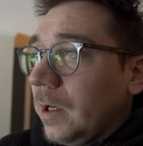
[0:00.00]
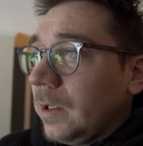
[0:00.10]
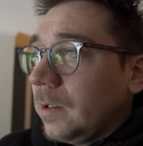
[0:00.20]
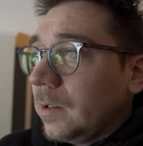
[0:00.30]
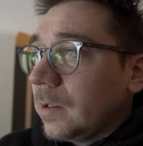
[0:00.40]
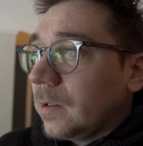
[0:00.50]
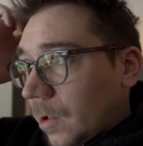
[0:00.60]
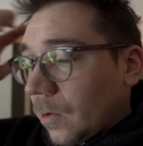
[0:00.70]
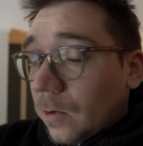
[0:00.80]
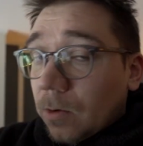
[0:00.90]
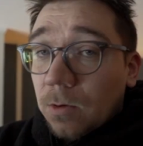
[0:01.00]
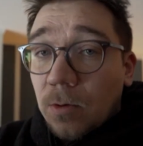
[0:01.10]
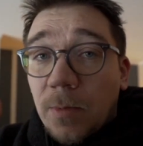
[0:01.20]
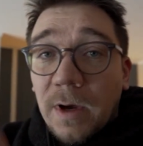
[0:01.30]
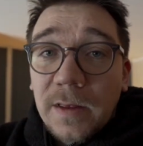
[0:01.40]
lens to
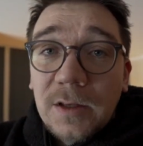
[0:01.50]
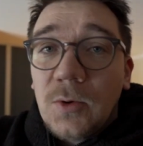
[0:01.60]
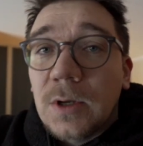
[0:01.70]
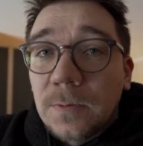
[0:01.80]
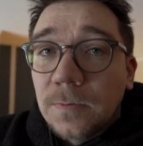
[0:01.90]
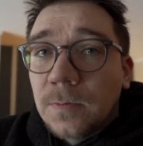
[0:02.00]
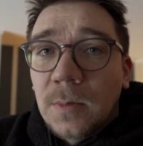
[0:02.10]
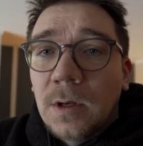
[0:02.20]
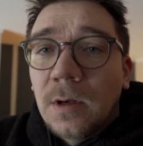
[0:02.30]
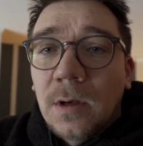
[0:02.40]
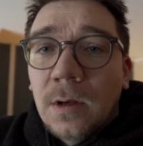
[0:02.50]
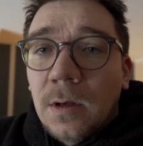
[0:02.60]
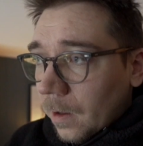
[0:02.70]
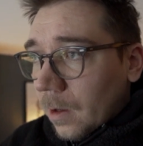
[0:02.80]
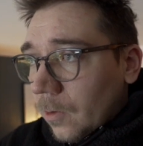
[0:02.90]
buy this one,
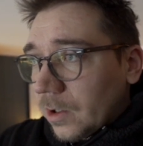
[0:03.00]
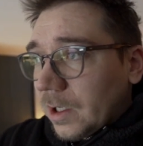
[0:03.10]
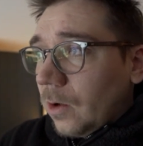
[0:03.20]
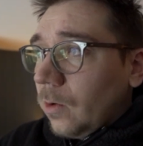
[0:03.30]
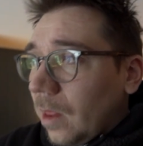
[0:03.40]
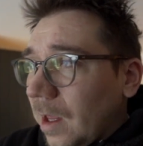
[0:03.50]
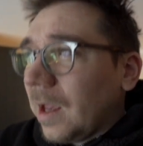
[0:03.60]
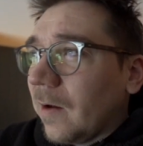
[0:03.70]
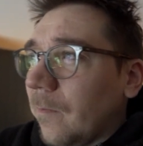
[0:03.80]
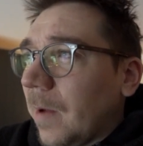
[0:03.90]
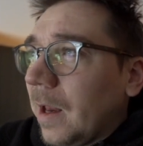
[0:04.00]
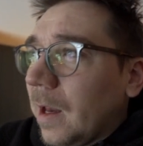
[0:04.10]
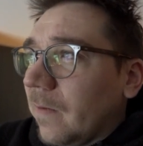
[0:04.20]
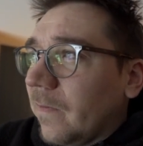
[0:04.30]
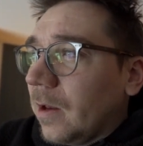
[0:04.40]
which I don't think I've made
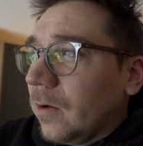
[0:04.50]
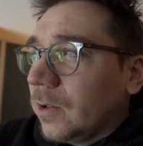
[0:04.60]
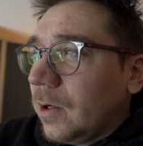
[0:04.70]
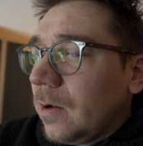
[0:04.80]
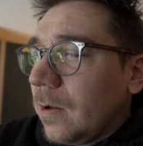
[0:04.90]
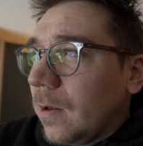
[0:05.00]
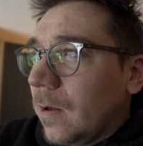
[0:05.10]
any videos on,